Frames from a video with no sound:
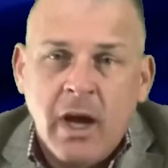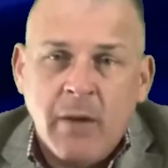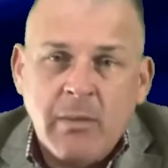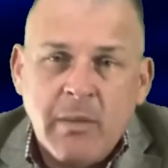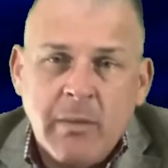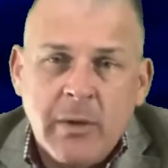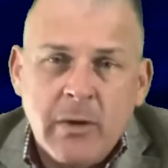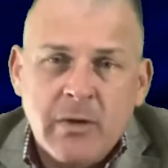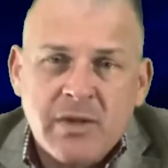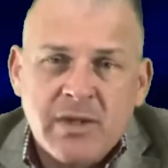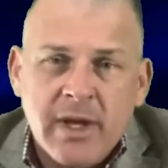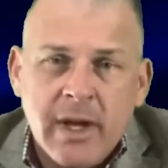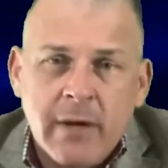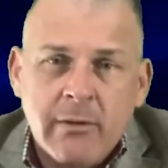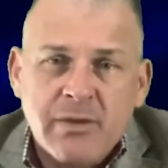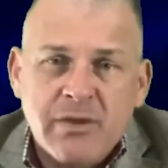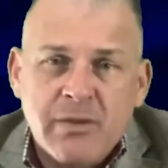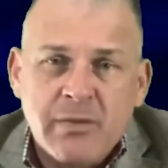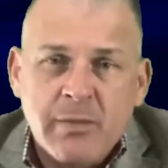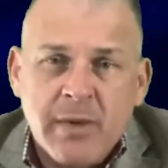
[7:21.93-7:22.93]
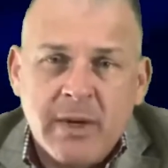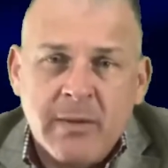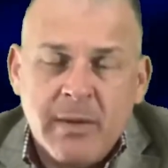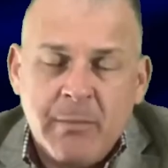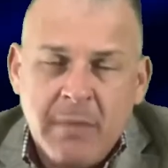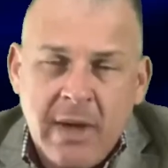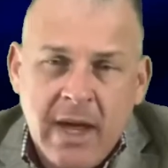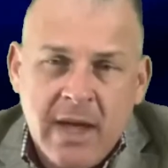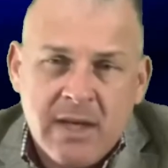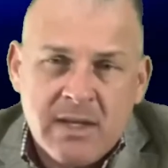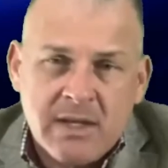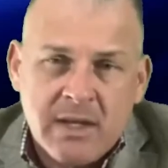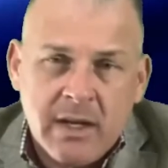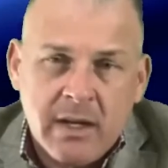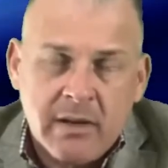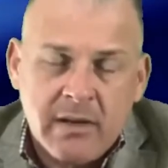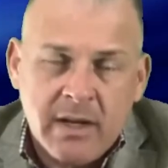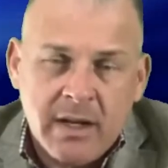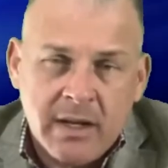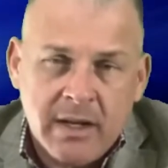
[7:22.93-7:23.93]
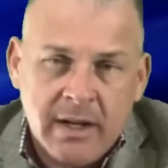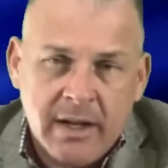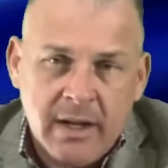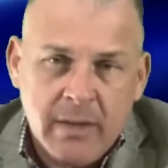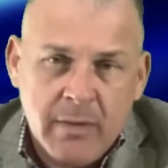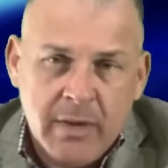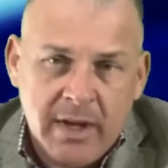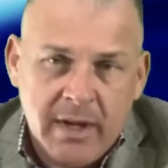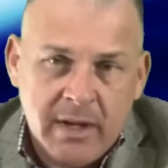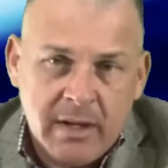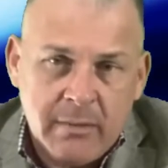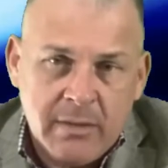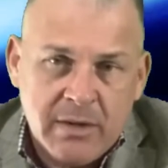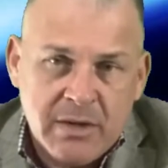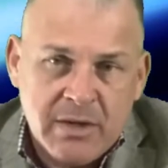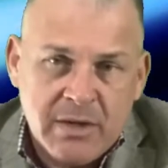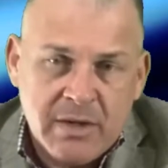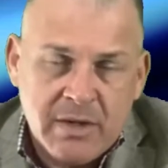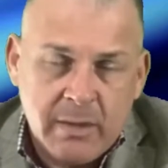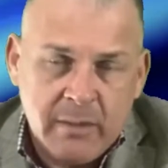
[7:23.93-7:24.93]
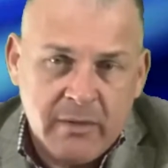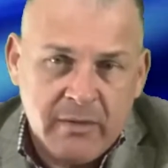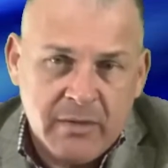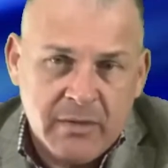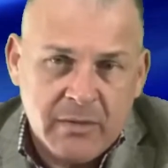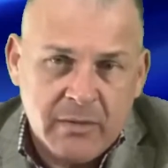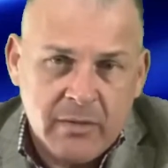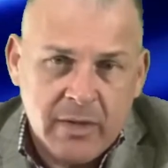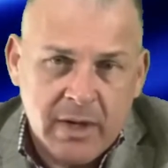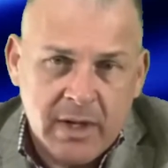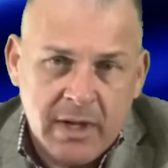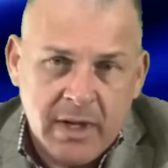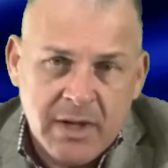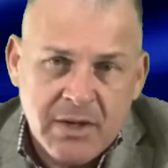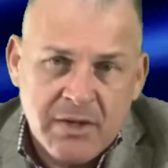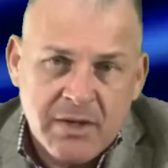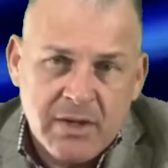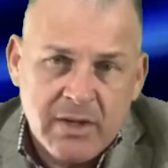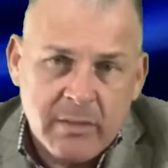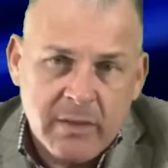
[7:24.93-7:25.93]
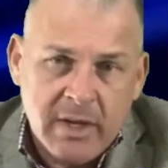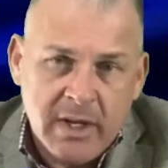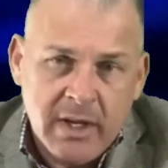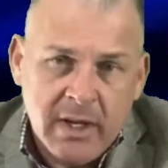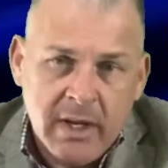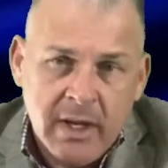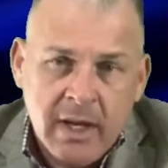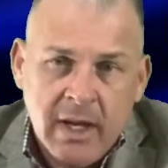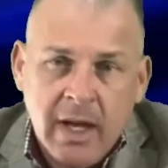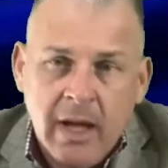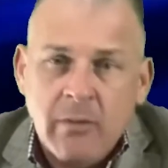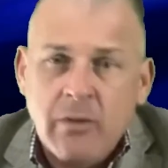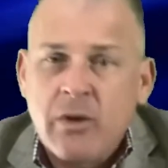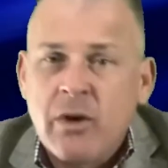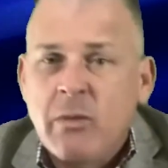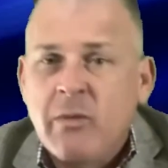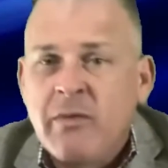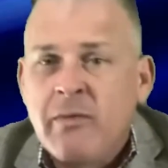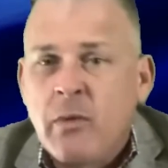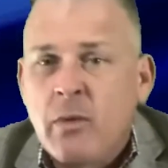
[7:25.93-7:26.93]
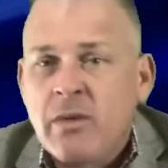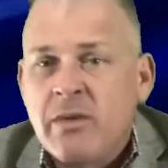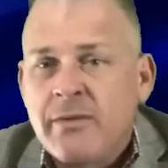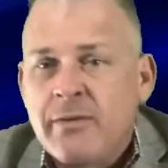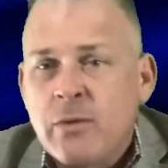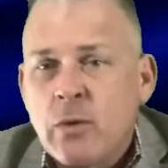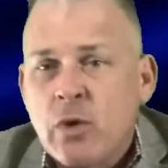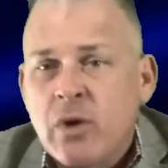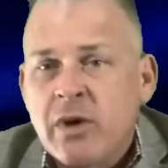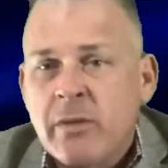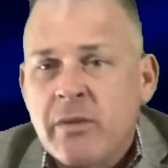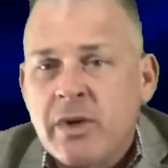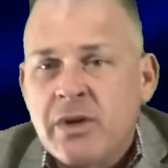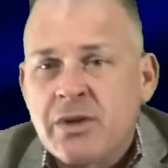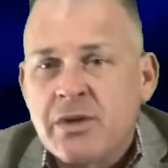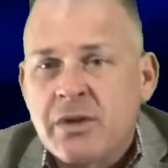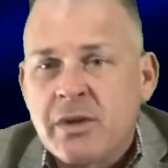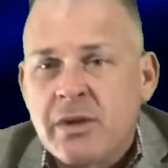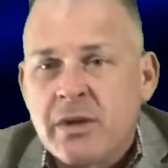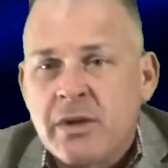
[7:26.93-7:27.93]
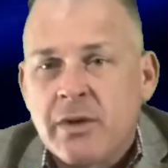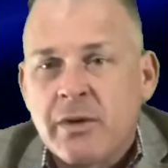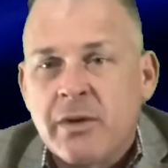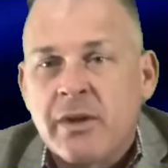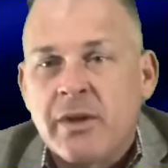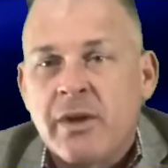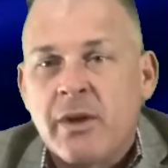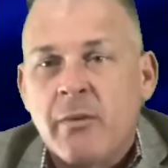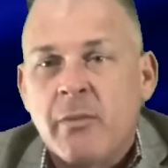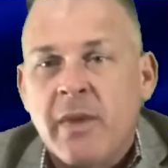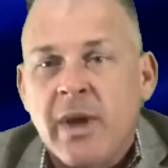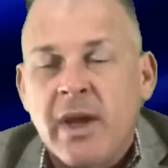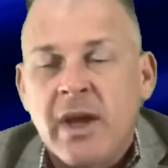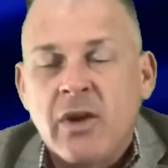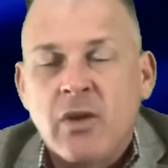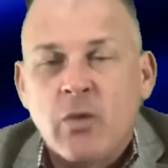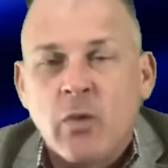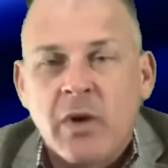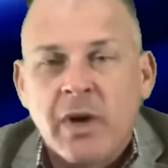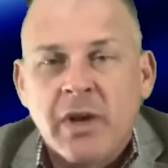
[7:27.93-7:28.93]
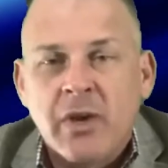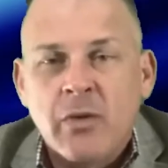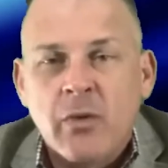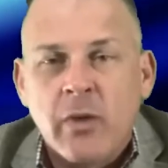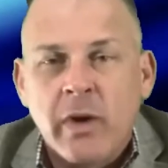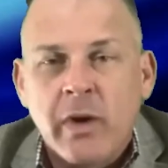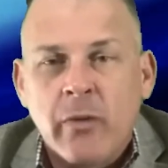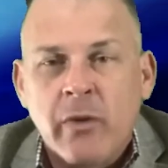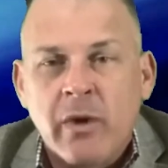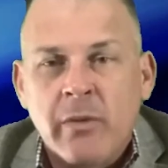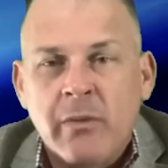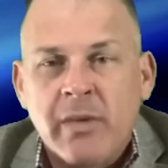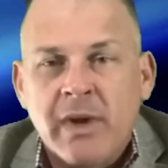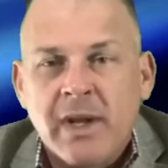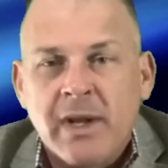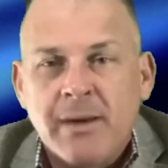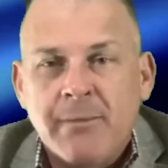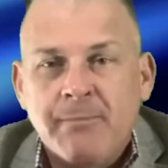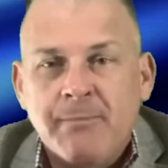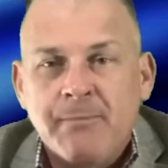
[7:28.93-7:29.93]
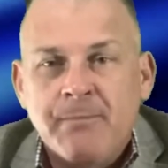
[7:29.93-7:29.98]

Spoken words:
Proposed language has been passed out of the Kenton County Planning Commission Subdivision Regulations Committee and will go before the full commission during their May 2021 meeting.